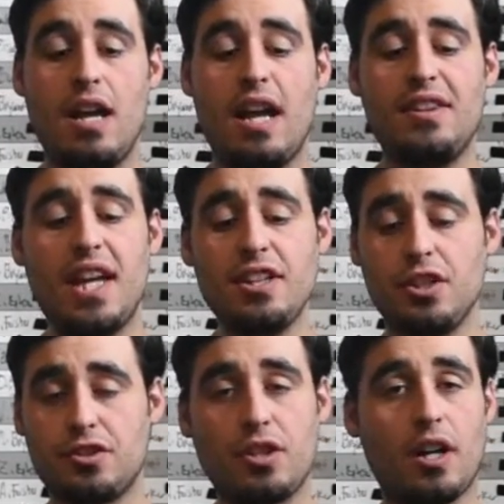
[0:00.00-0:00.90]
And then
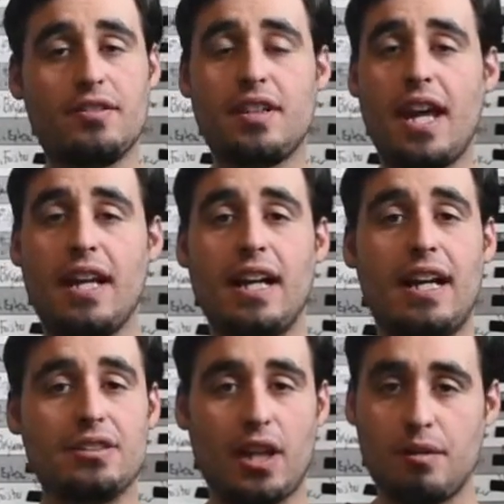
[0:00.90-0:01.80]
you start saying
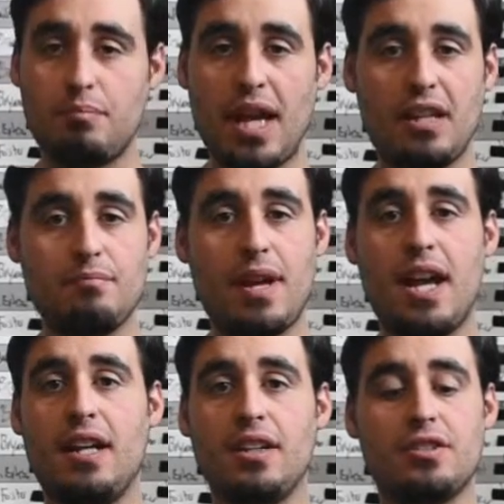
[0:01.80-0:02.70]
guys like Peyton Manning.